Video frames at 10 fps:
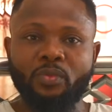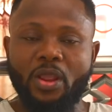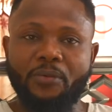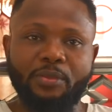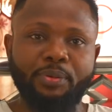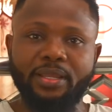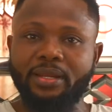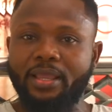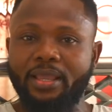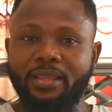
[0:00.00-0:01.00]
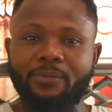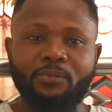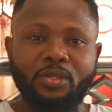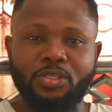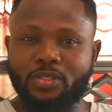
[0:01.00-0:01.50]
Eric Bene,
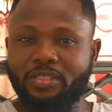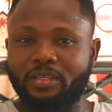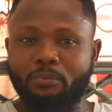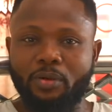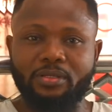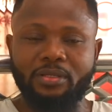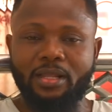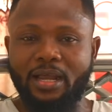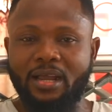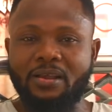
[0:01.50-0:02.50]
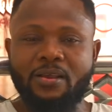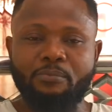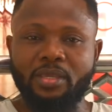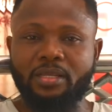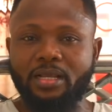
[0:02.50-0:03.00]
Jonathan Butler,
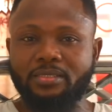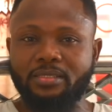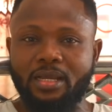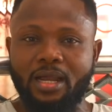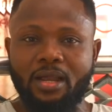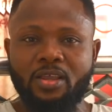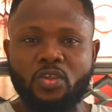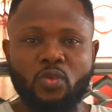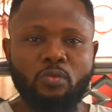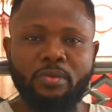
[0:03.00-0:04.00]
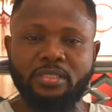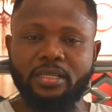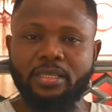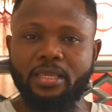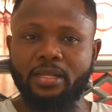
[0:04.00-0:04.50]
Mikasa, Hugh
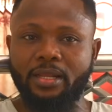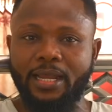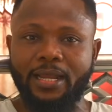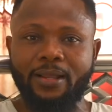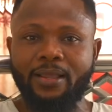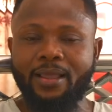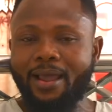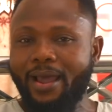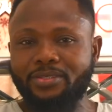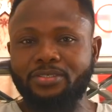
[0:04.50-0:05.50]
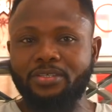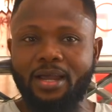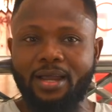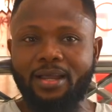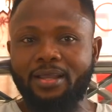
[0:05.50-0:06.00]
Masekela,
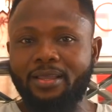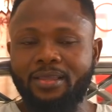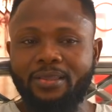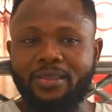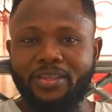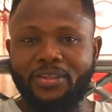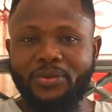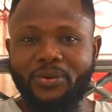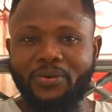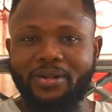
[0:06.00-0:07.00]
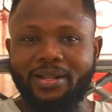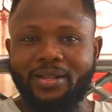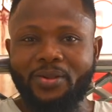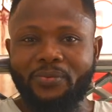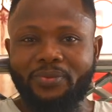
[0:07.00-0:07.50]
Asha, you know,
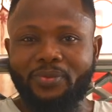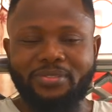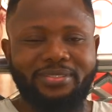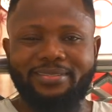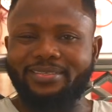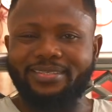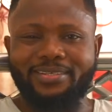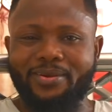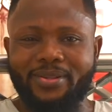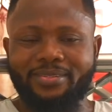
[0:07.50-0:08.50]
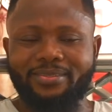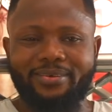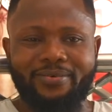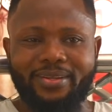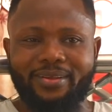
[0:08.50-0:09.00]
with these great,
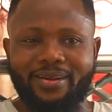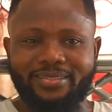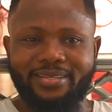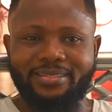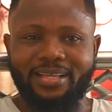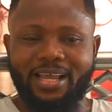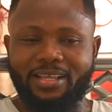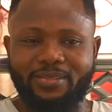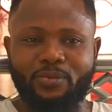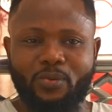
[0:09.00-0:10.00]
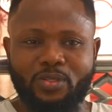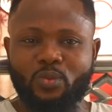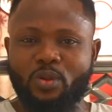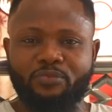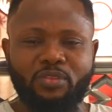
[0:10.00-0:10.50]
great artists. It was
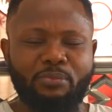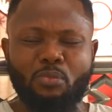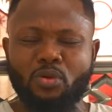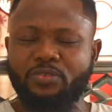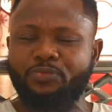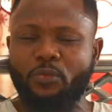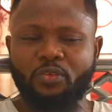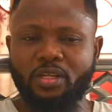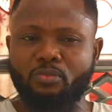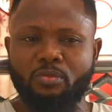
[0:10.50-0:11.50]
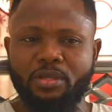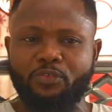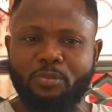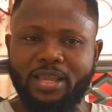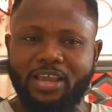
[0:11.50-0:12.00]
one of the most fulfilling moments
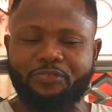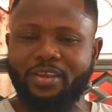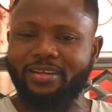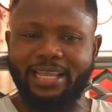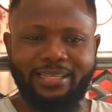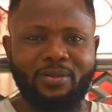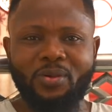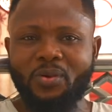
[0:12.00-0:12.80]
for me. I felt like,